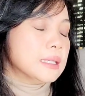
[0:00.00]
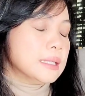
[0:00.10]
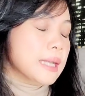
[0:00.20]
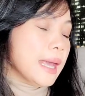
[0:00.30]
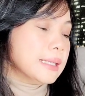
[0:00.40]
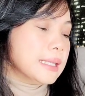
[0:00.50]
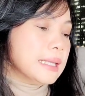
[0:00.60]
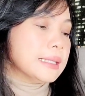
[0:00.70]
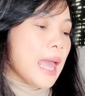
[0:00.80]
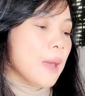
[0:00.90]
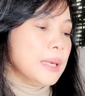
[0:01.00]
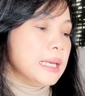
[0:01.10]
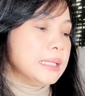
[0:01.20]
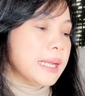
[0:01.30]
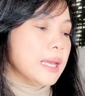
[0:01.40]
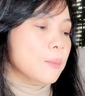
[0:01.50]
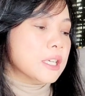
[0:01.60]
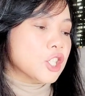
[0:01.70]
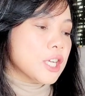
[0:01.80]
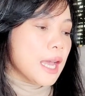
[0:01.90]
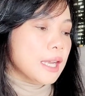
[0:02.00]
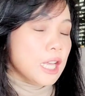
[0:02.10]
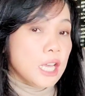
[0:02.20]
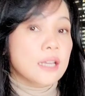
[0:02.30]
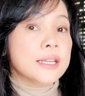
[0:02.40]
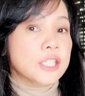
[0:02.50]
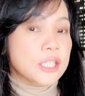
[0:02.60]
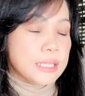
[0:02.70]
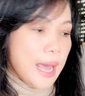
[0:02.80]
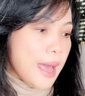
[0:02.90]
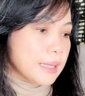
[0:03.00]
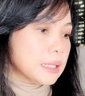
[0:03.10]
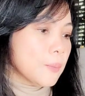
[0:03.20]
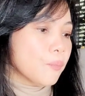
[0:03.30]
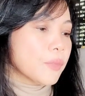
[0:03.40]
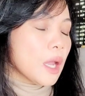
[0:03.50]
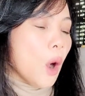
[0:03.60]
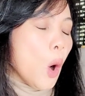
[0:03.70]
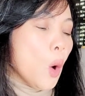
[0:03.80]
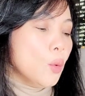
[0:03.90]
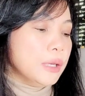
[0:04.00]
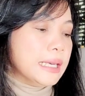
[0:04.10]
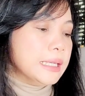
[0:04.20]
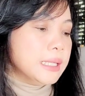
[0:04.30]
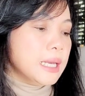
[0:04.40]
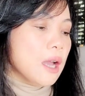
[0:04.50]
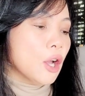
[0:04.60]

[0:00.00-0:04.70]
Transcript: Next is MET, Michigan English Test, OET,